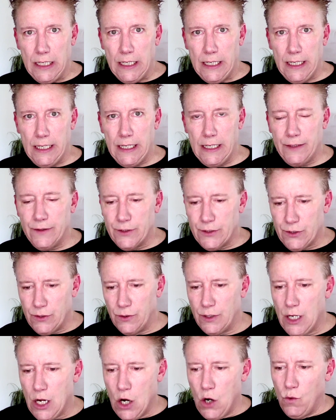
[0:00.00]
in the
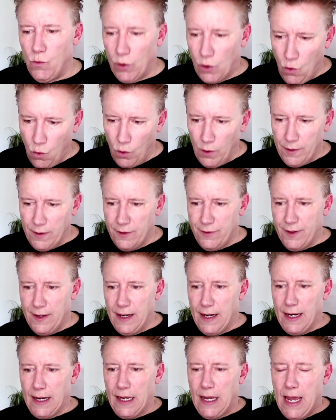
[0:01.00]
studio, record the
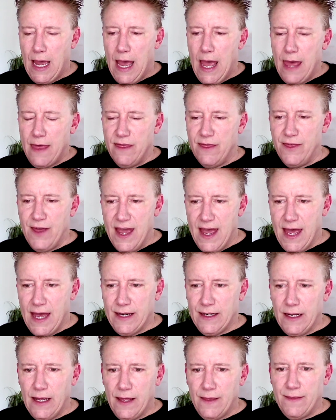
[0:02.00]
thing,
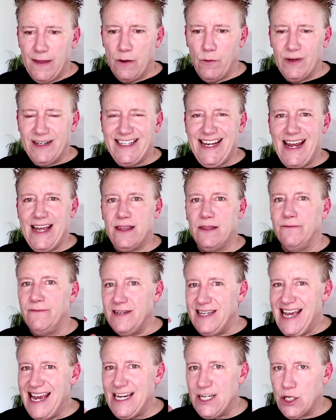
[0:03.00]
then they would take the
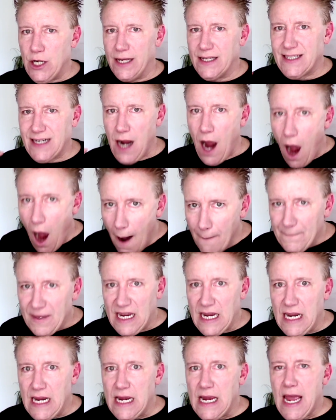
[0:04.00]
VHS
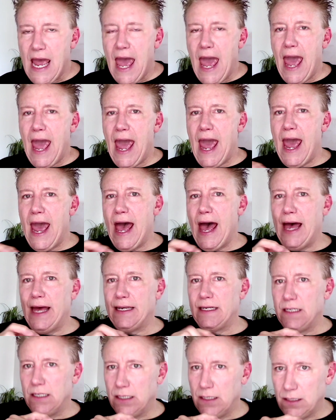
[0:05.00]
copy
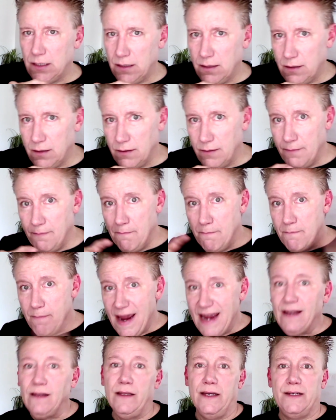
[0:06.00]
and
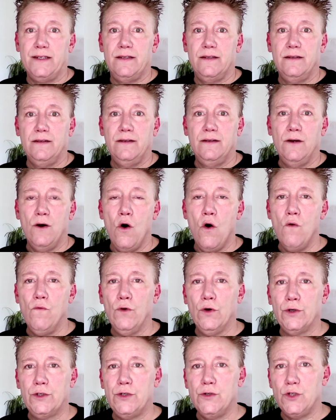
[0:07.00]
mail it
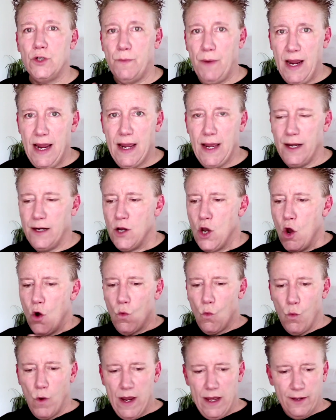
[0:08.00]
over to Japan
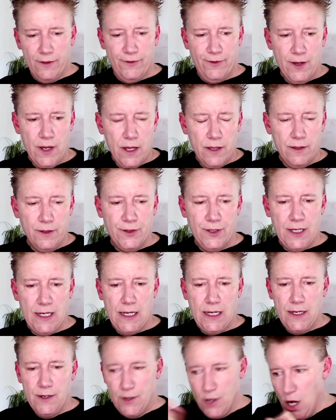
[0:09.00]
with
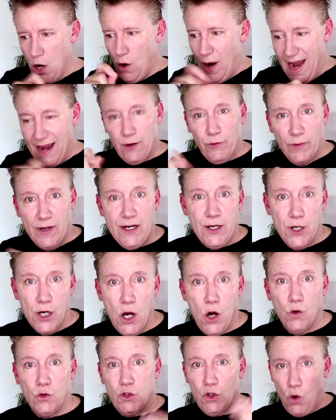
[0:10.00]
the note, handwritten
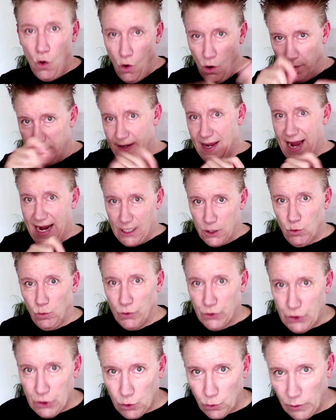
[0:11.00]
notes on the
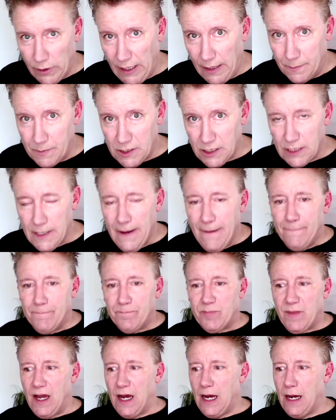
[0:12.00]
actual scripts,
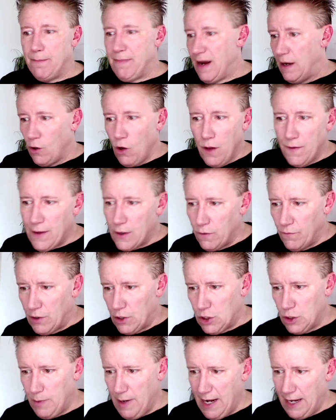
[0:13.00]
mail all that over to
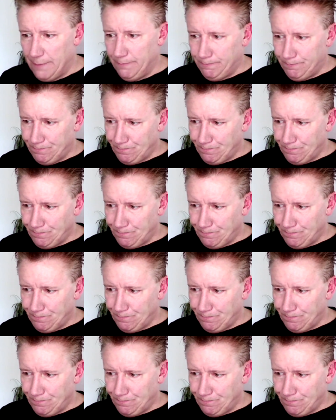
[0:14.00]
Japan.